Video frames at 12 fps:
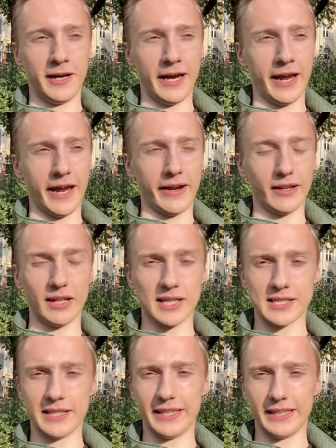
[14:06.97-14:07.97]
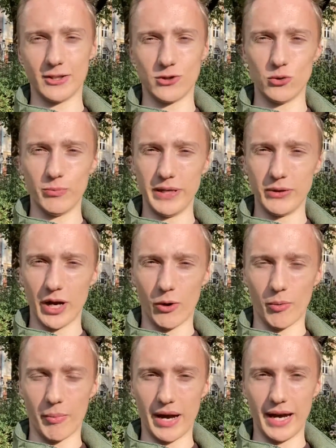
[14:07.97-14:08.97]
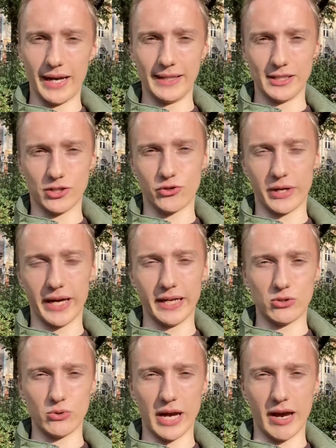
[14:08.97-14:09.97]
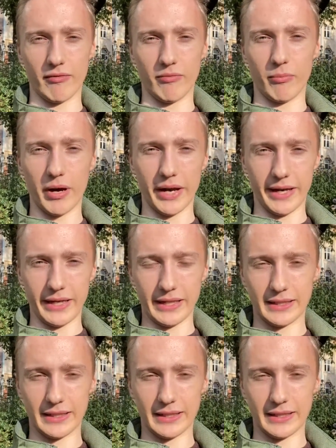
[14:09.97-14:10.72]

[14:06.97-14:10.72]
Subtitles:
And the last thing that should be on our mind is trying to have money